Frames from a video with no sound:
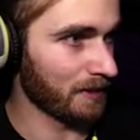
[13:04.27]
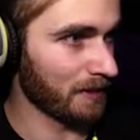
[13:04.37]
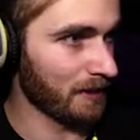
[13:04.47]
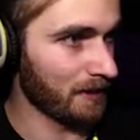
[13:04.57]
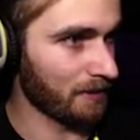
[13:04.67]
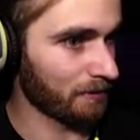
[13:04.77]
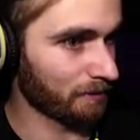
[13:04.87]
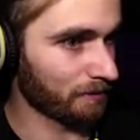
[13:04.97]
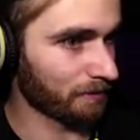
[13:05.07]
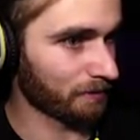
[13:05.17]
Alright.
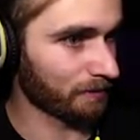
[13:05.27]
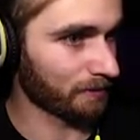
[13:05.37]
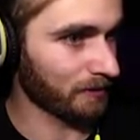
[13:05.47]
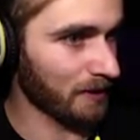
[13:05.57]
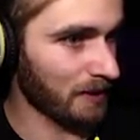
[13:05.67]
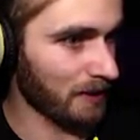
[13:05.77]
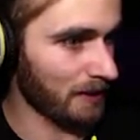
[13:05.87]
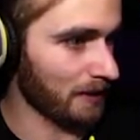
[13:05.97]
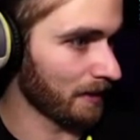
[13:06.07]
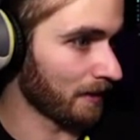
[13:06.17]

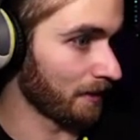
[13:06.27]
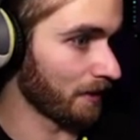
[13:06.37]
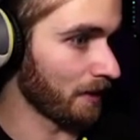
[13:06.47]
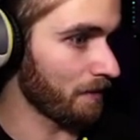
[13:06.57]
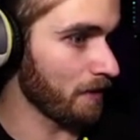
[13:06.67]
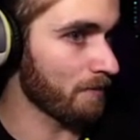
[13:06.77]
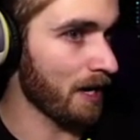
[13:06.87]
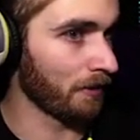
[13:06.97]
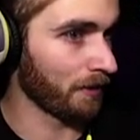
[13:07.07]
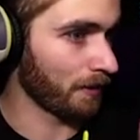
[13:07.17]
The living
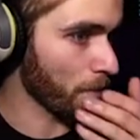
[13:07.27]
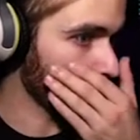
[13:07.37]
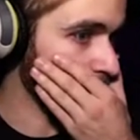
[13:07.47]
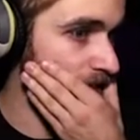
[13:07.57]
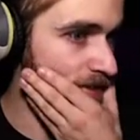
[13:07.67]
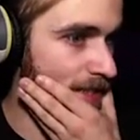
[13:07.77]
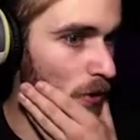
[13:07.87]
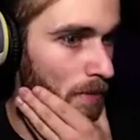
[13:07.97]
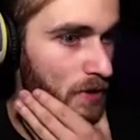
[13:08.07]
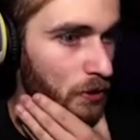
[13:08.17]
mountain. These
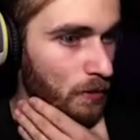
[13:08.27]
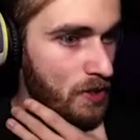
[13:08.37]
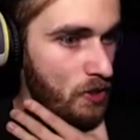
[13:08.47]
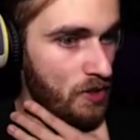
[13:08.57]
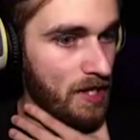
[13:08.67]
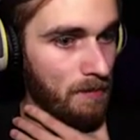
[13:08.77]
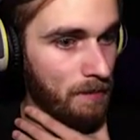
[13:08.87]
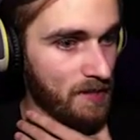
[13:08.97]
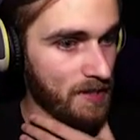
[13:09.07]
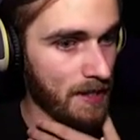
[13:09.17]
enormous creatures can be
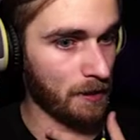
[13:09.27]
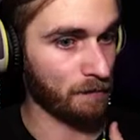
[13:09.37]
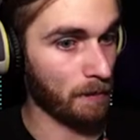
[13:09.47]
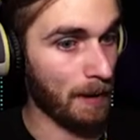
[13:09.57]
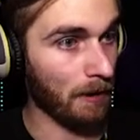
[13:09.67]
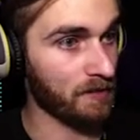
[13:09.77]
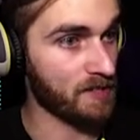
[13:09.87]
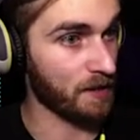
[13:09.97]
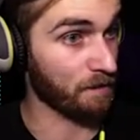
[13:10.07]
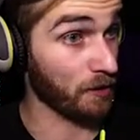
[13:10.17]
mistaken for
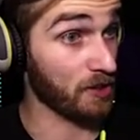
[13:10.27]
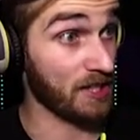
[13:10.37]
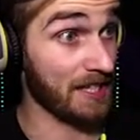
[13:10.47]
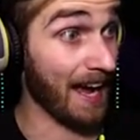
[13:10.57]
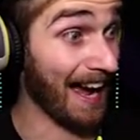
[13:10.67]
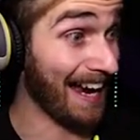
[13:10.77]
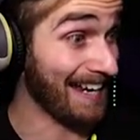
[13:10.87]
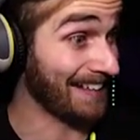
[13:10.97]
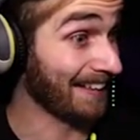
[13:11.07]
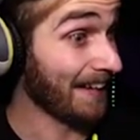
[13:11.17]
mountains at first
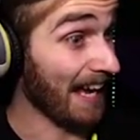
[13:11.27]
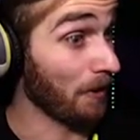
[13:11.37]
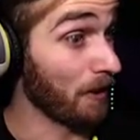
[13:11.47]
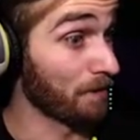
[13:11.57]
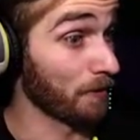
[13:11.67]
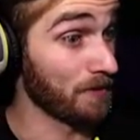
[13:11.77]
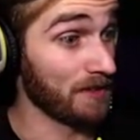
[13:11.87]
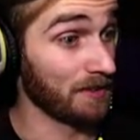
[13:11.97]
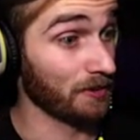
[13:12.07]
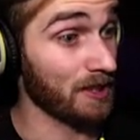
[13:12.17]
sight. However, with
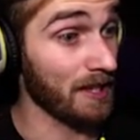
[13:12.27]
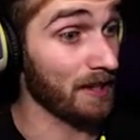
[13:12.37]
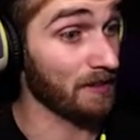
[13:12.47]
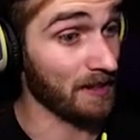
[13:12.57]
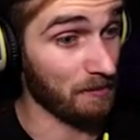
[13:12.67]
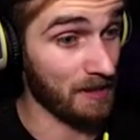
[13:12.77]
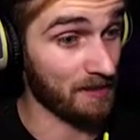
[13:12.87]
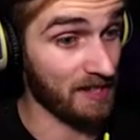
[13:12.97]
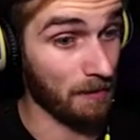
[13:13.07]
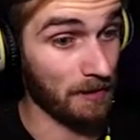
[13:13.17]
a little care, they can be
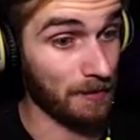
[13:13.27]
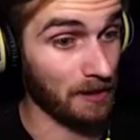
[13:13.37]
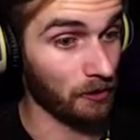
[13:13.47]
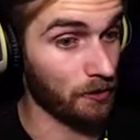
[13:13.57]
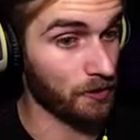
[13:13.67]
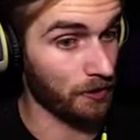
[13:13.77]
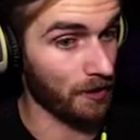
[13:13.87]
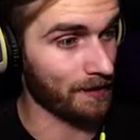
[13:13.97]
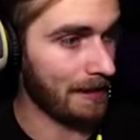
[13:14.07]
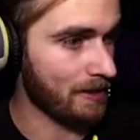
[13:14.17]
examined a bit closer.
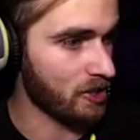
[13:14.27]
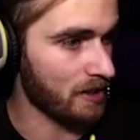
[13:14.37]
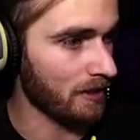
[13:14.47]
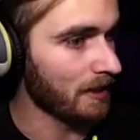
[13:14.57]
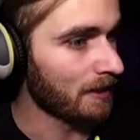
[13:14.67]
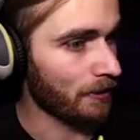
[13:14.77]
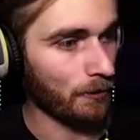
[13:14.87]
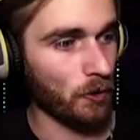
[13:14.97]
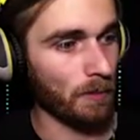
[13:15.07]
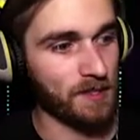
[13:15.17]
On occasion,
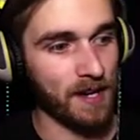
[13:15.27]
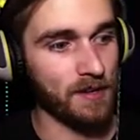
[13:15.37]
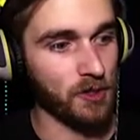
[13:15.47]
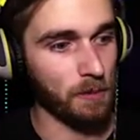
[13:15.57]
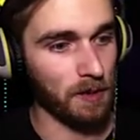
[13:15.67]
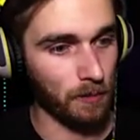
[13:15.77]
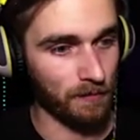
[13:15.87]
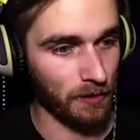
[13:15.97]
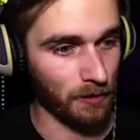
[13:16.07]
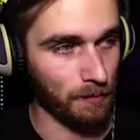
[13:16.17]
their enormous eyes open and
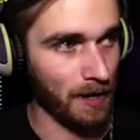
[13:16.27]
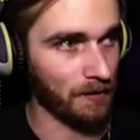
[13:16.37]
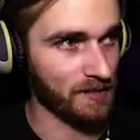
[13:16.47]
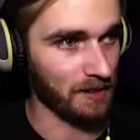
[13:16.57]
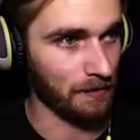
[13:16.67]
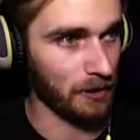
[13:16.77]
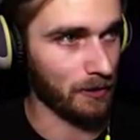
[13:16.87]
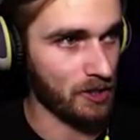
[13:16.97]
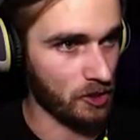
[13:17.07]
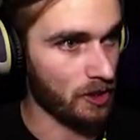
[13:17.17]
reveal the mountain is a living
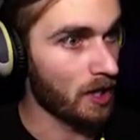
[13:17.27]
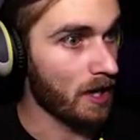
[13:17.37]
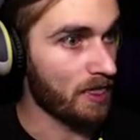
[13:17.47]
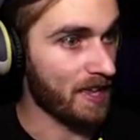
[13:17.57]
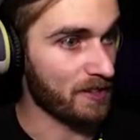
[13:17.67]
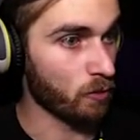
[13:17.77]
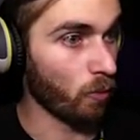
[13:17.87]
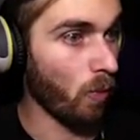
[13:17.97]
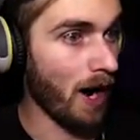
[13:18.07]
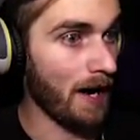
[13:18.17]
creature. That's
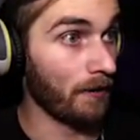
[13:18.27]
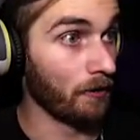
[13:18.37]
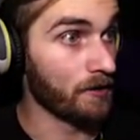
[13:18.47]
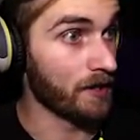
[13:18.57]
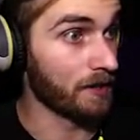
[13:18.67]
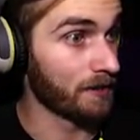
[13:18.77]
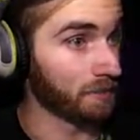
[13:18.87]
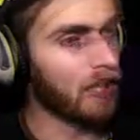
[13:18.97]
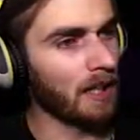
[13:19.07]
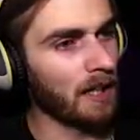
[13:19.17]
wild.
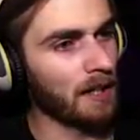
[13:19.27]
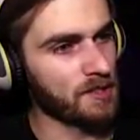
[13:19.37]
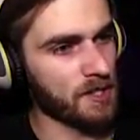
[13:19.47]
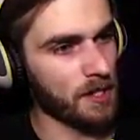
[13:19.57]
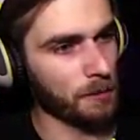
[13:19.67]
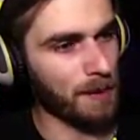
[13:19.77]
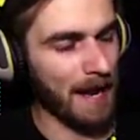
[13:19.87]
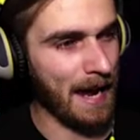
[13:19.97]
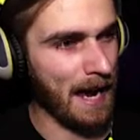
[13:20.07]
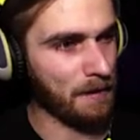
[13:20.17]
Ah, there's another
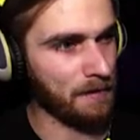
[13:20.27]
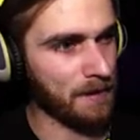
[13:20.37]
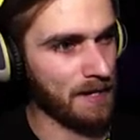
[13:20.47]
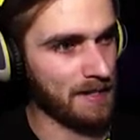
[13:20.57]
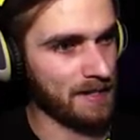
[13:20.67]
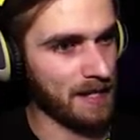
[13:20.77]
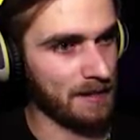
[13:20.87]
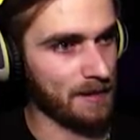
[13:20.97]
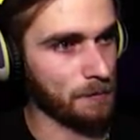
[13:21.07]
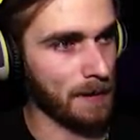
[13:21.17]
path. I didn't
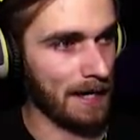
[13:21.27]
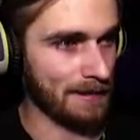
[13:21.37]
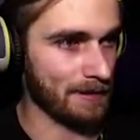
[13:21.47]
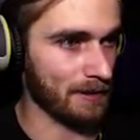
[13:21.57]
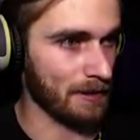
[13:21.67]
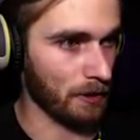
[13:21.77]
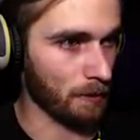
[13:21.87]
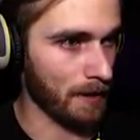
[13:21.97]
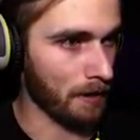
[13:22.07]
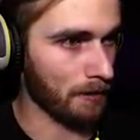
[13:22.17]
take this path. I took the
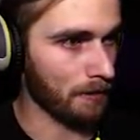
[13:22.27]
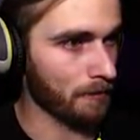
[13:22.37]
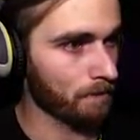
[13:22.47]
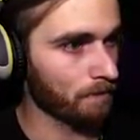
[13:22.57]
other path.